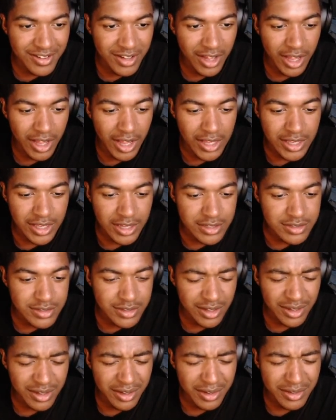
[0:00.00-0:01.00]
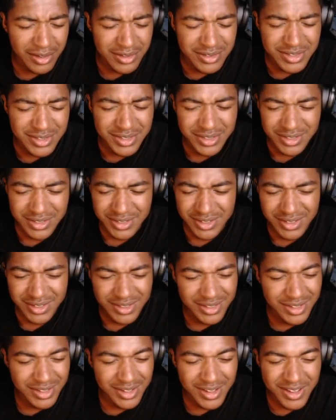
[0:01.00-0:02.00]
I guess not.
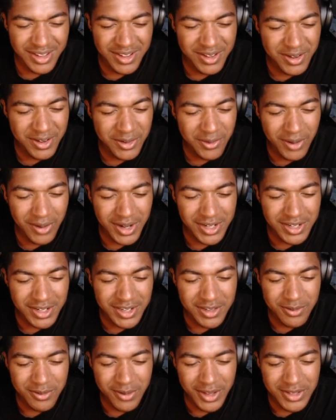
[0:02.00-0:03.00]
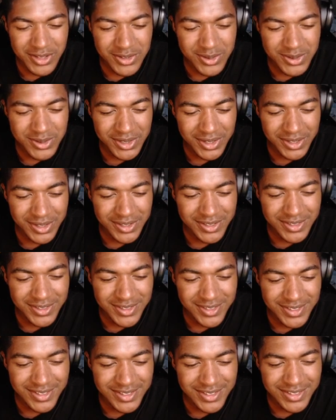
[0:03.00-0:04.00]
Why did he wait two turns?